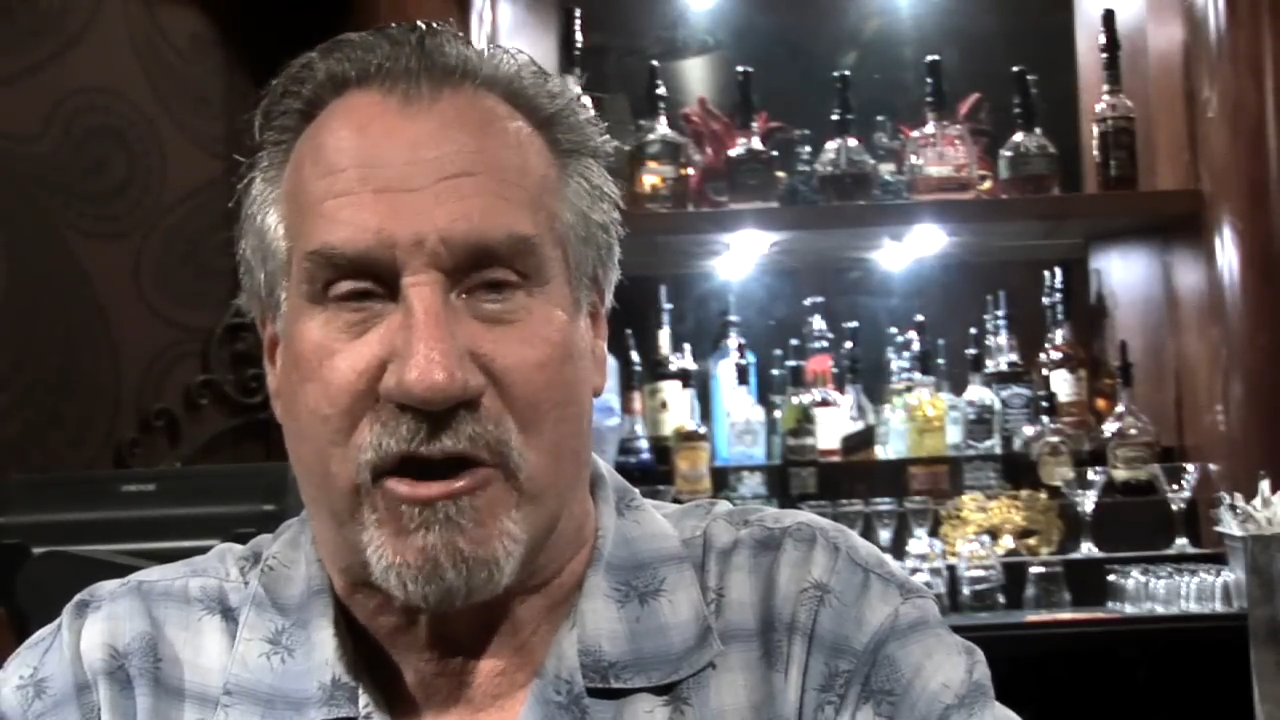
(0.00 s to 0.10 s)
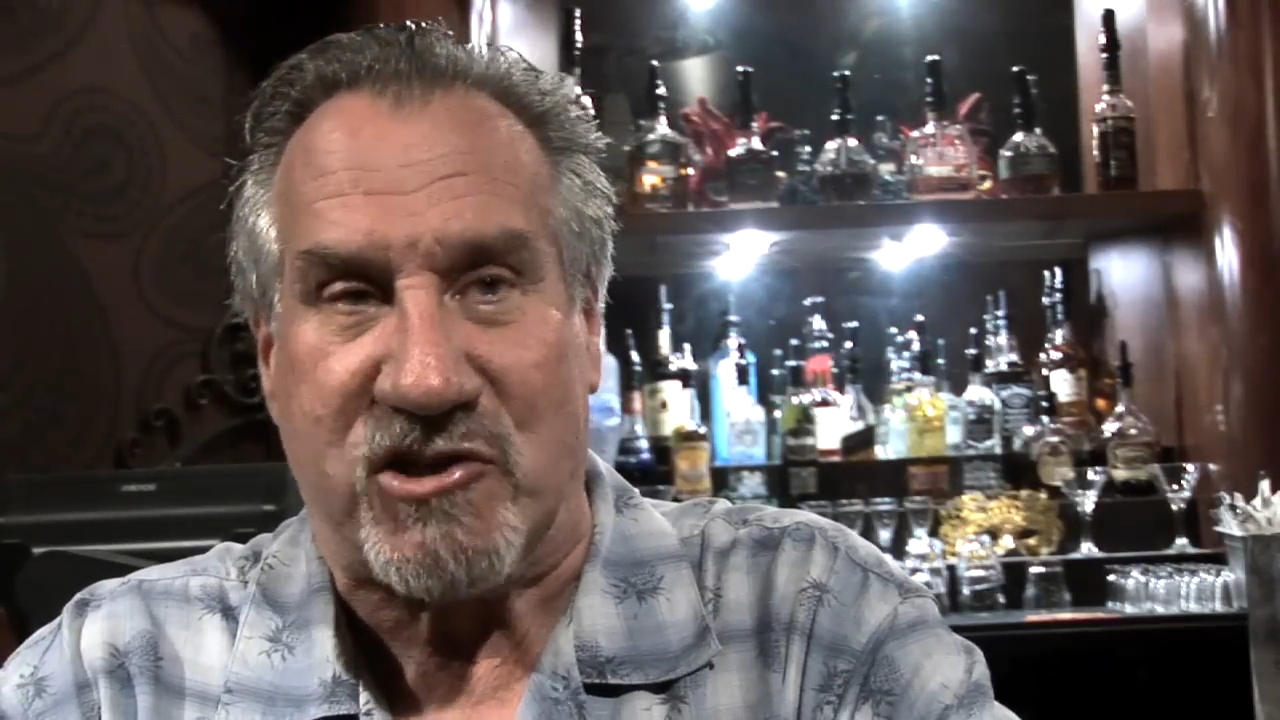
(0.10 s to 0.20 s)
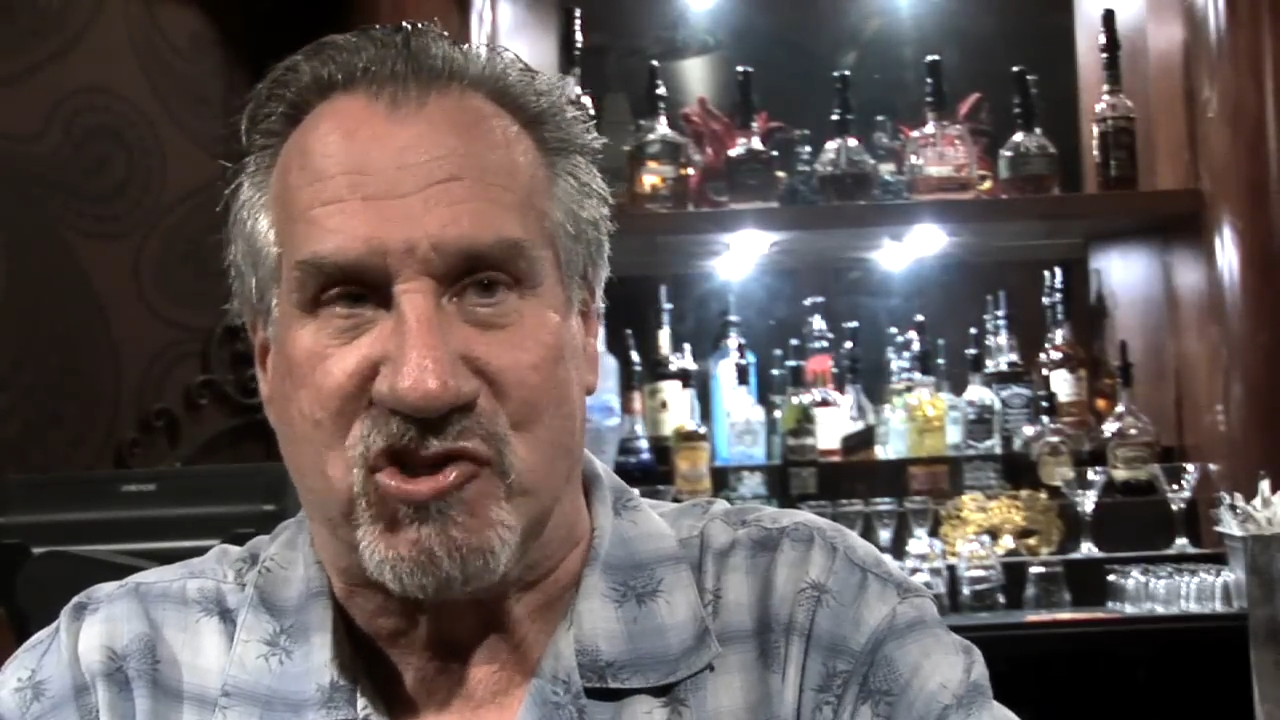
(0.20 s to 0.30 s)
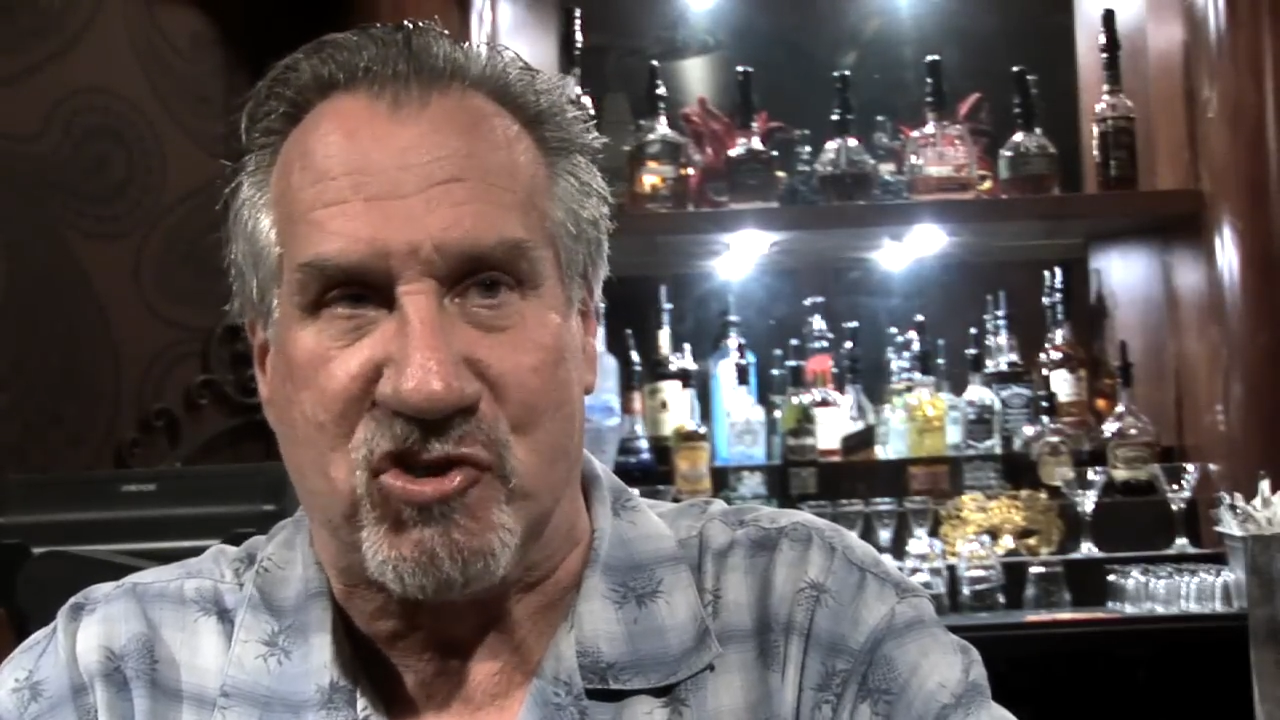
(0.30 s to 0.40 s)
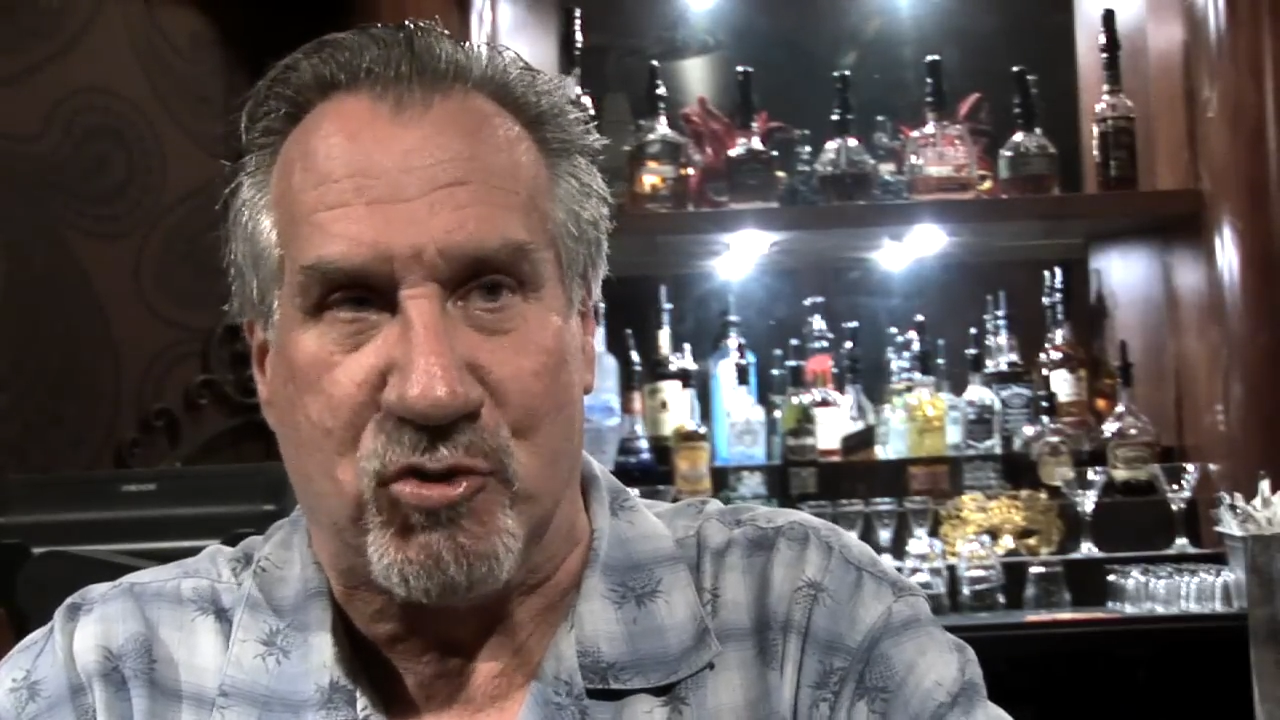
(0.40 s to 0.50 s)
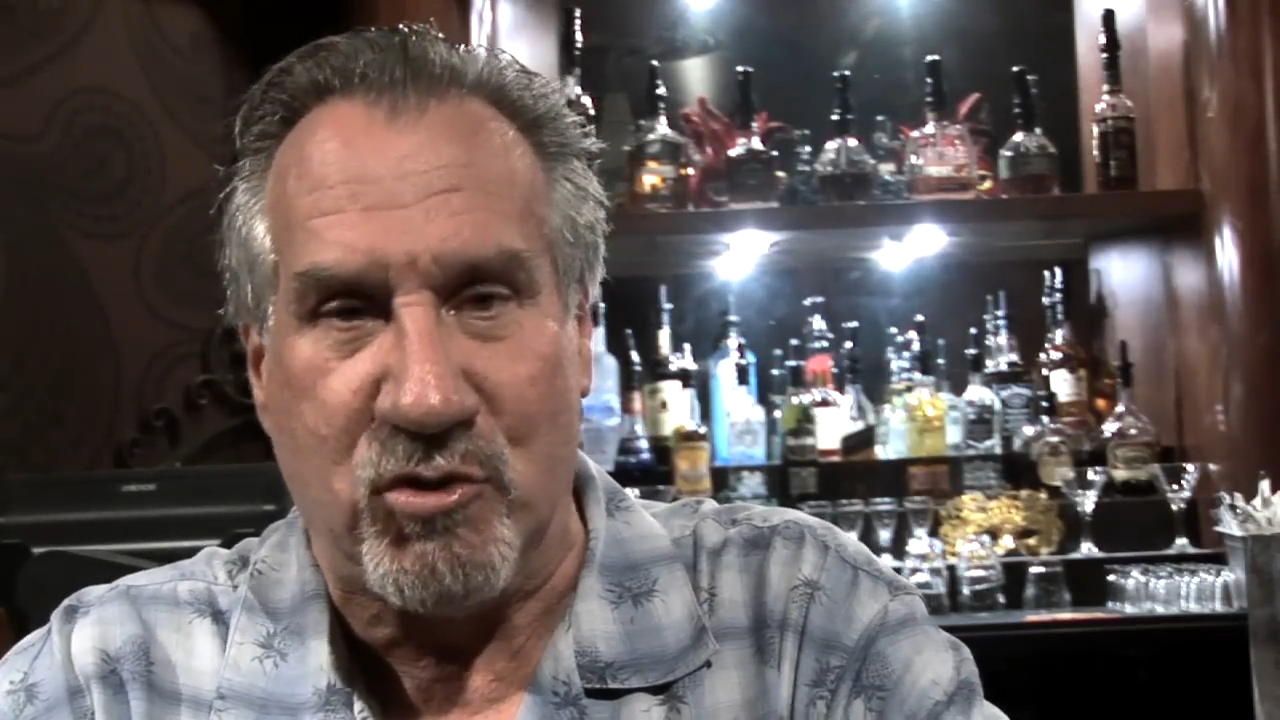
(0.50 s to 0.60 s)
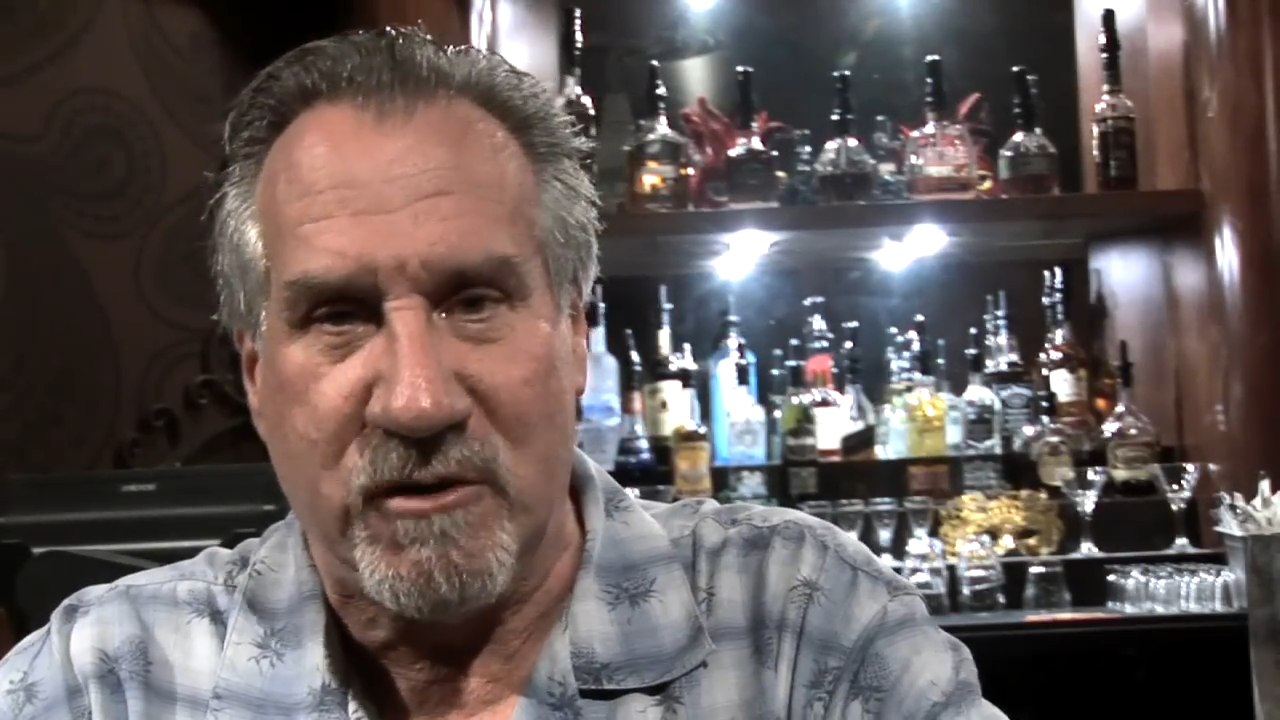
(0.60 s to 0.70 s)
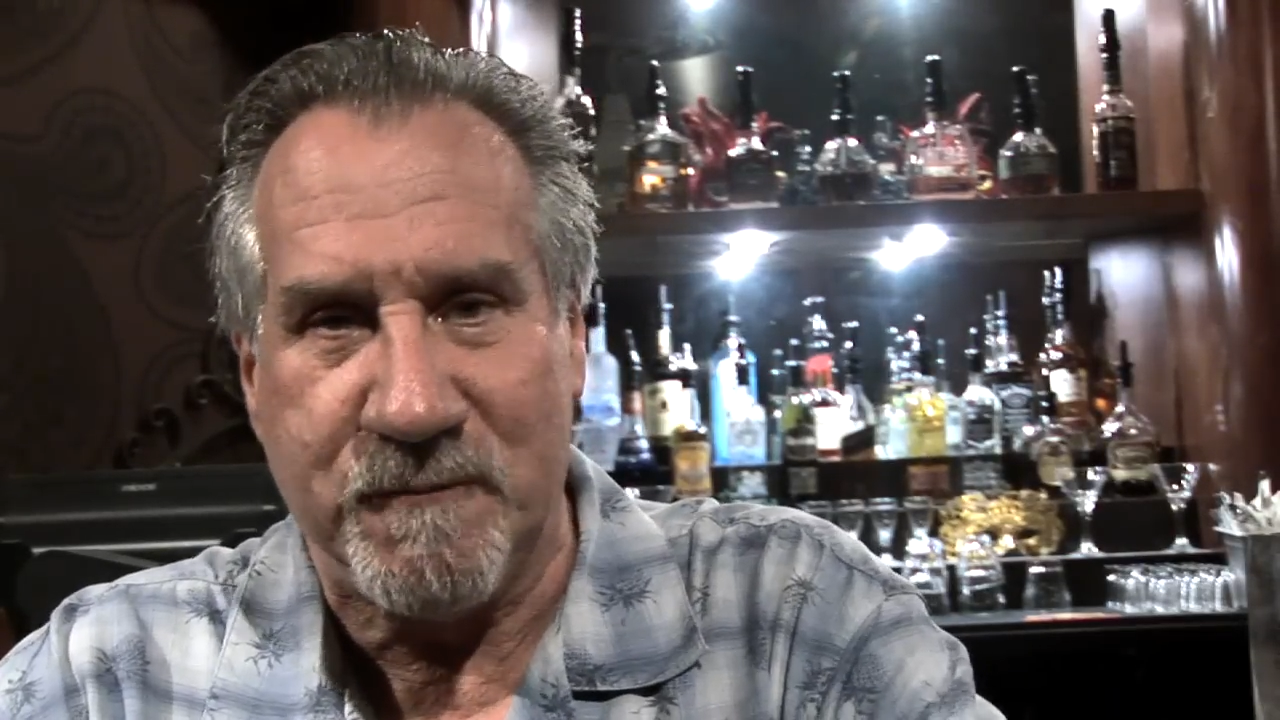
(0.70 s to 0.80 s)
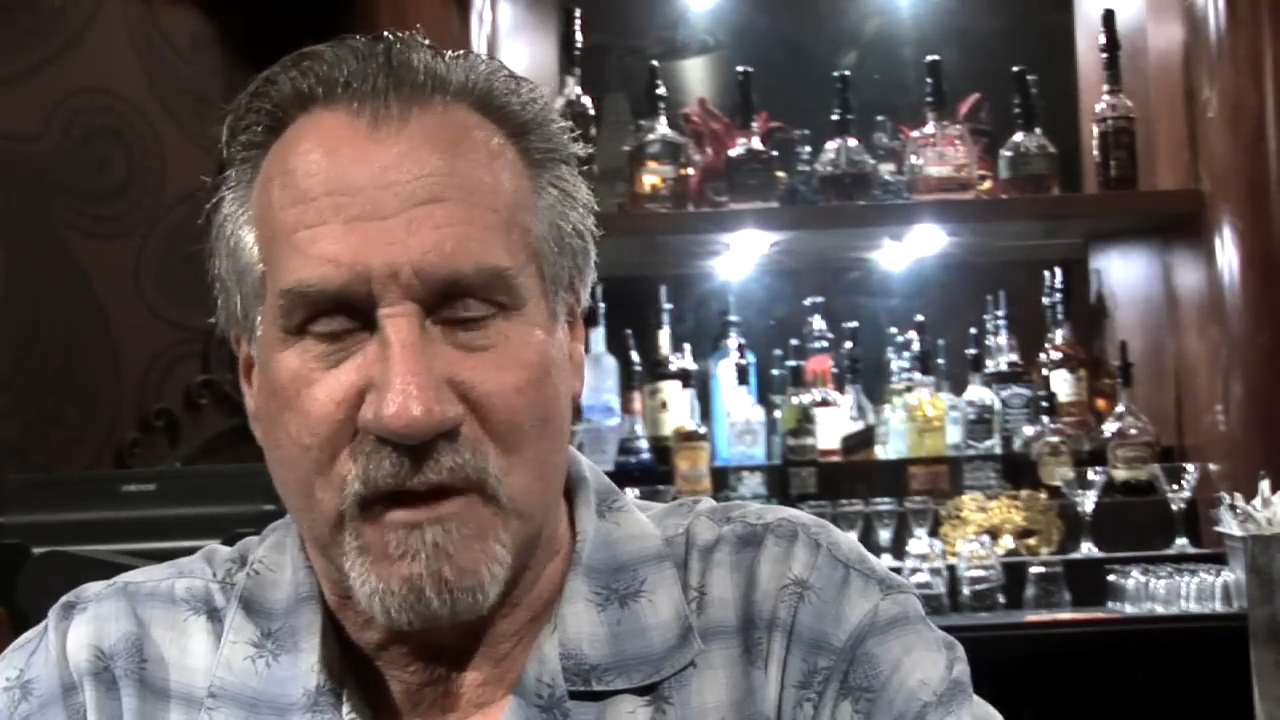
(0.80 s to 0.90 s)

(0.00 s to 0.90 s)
in June.